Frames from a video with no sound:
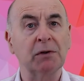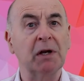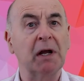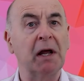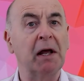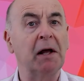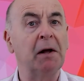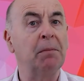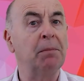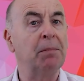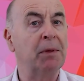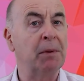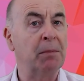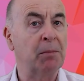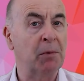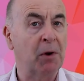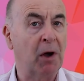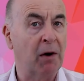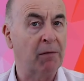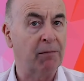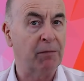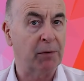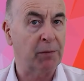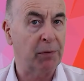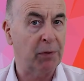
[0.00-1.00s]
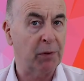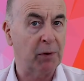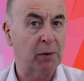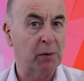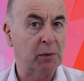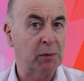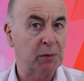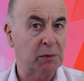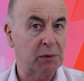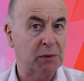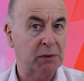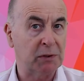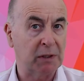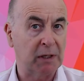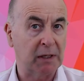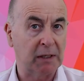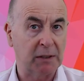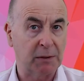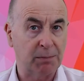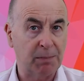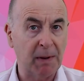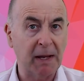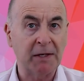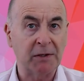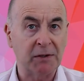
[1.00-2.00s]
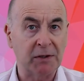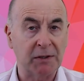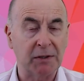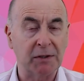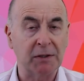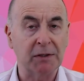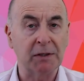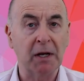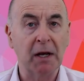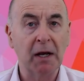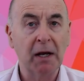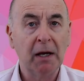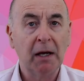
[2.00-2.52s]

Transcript: to help them cover those expenses.